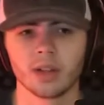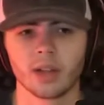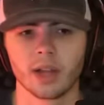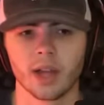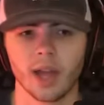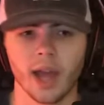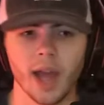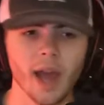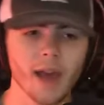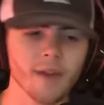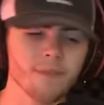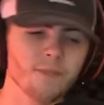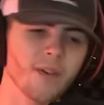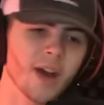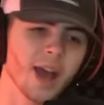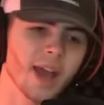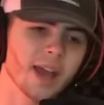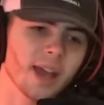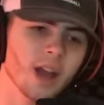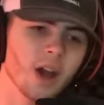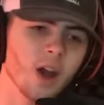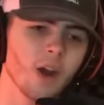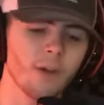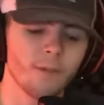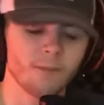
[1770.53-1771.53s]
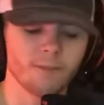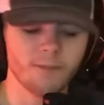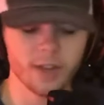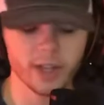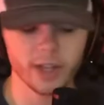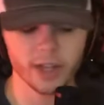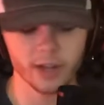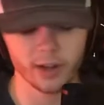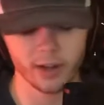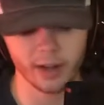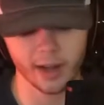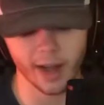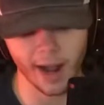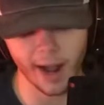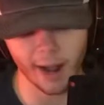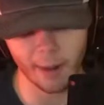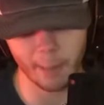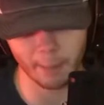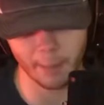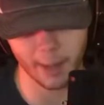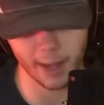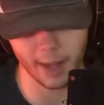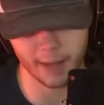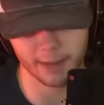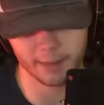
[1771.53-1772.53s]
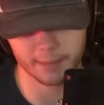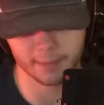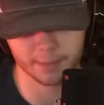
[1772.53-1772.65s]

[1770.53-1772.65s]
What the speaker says: FIO, figure it out, man.